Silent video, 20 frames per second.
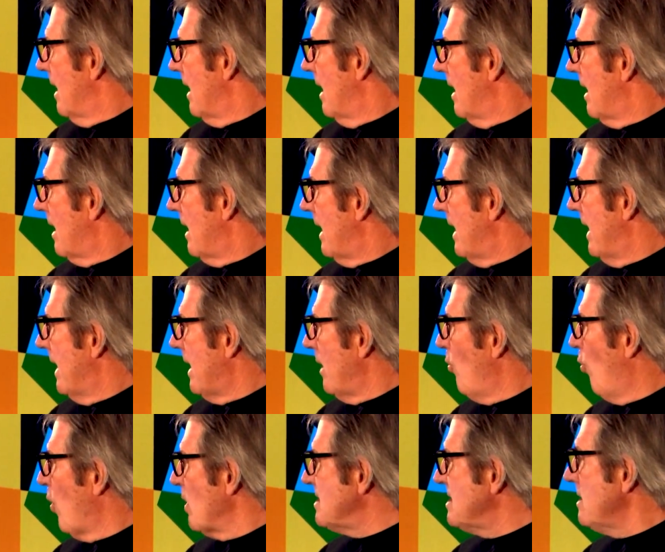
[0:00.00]
And
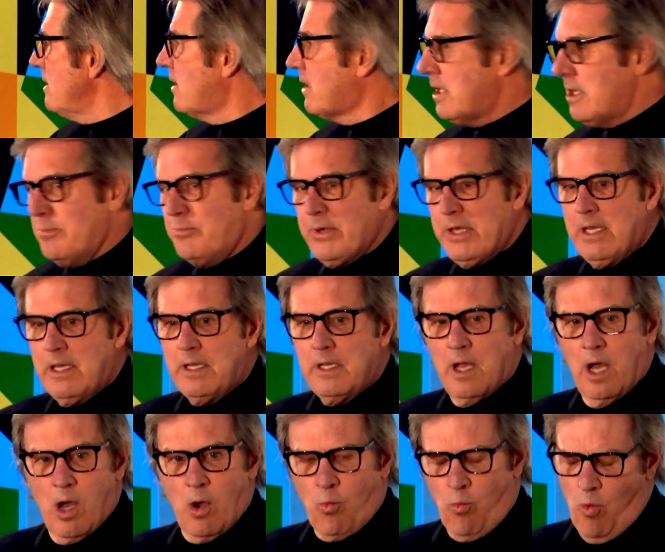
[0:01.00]
it wasn't going to
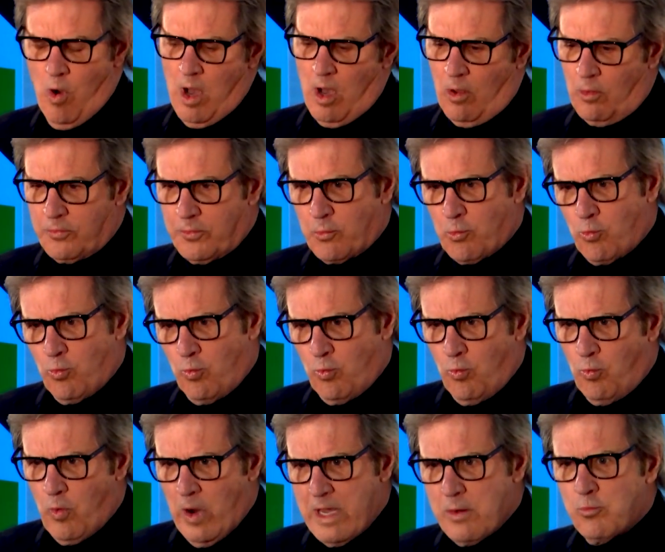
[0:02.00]
be, well, the
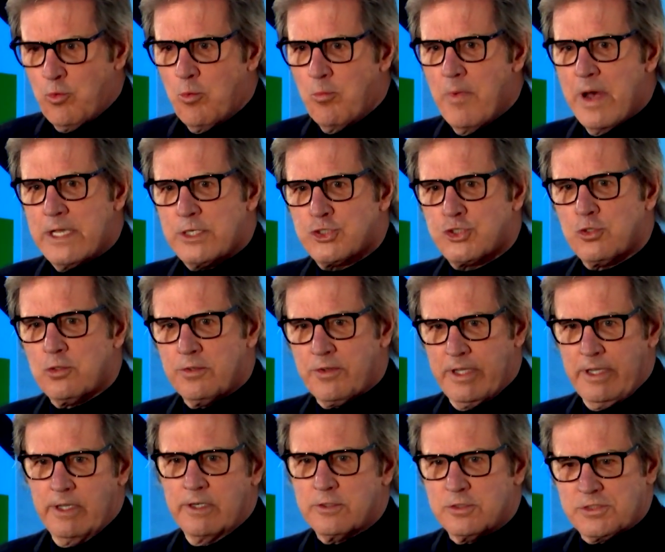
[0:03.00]
way we'll make sure
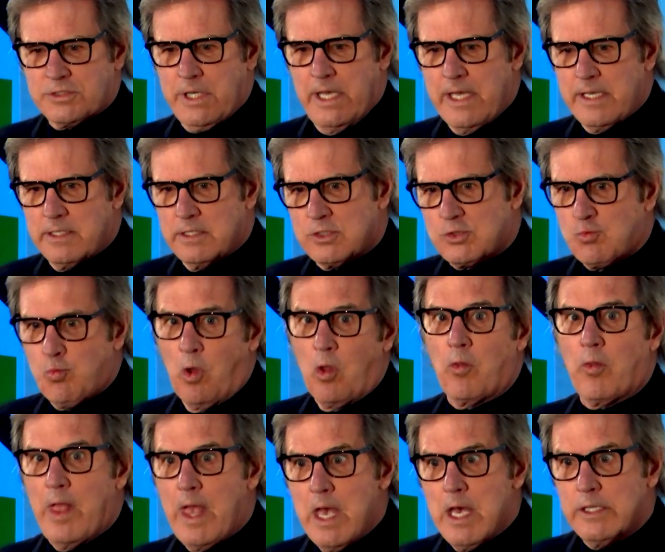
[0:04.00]
they understand is
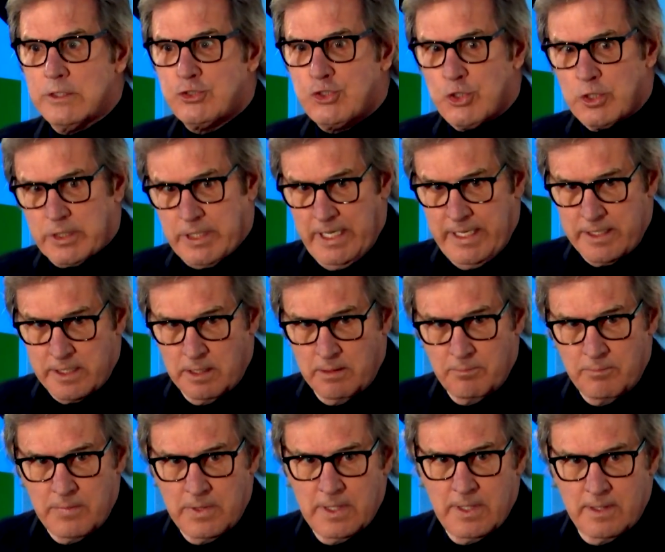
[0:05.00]
we'll educate
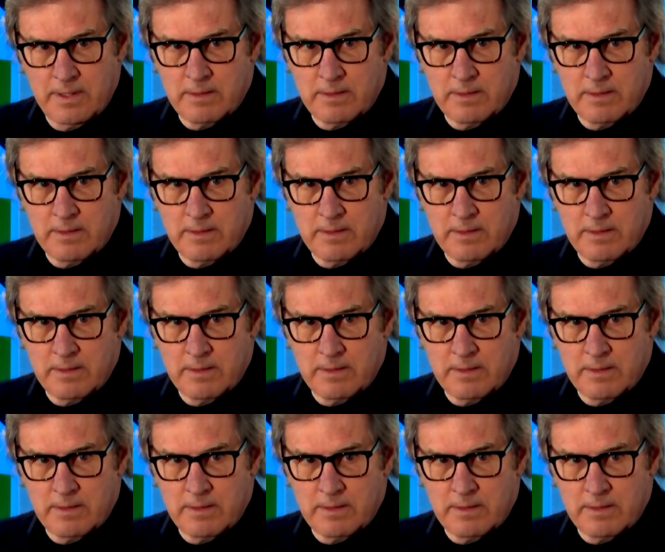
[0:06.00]
them.